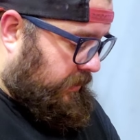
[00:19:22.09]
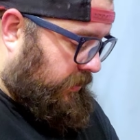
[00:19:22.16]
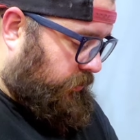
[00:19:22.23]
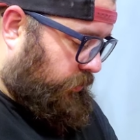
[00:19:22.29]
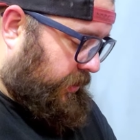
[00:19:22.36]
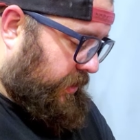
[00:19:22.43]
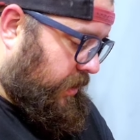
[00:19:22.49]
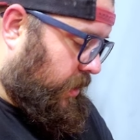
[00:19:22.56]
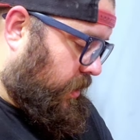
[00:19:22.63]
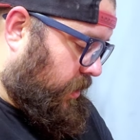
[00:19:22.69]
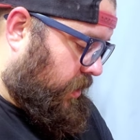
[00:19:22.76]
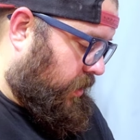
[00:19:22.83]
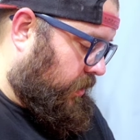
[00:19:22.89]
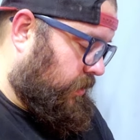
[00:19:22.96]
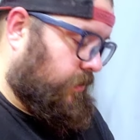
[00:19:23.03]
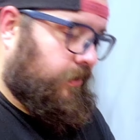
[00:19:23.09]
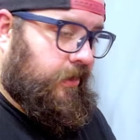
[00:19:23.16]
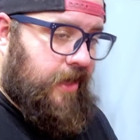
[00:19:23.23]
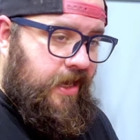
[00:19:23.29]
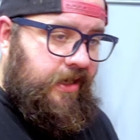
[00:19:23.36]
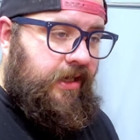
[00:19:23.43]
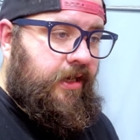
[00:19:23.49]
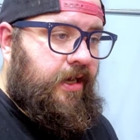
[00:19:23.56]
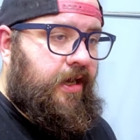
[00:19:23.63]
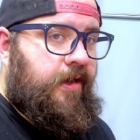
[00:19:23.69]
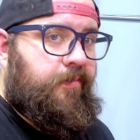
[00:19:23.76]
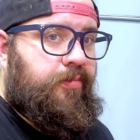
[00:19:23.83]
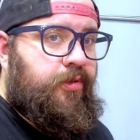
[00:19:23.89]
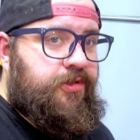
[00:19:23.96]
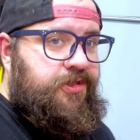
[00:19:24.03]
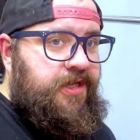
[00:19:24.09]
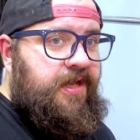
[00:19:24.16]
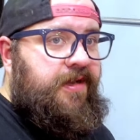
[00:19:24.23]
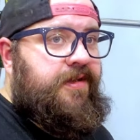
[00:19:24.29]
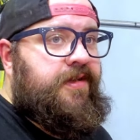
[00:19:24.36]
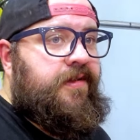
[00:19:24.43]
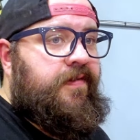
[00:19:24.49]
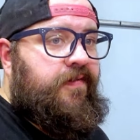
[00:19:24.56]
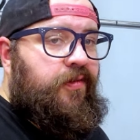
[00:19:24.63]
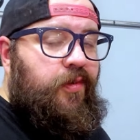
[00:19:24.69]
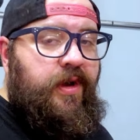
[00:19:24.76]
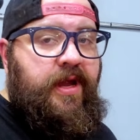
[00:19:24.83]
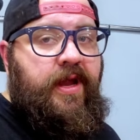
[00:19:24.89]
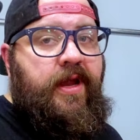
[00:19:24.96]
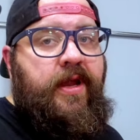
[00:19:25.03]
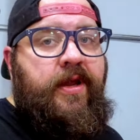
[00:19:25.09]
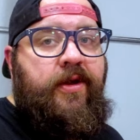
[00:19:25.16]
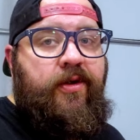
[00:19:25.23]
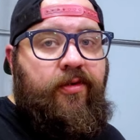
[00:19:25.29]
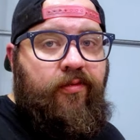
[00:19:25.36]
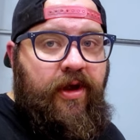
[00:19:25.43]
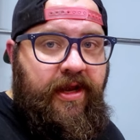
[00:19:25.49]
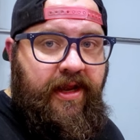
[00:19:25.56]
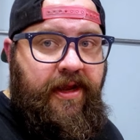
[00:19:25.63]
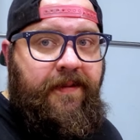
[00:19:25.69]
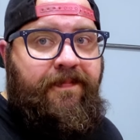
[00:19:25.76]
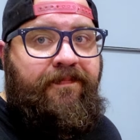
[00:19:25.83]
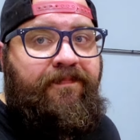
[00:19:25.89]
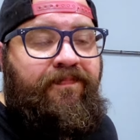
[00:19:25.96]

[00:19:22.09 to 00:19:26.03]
and we are 99% of the way ready.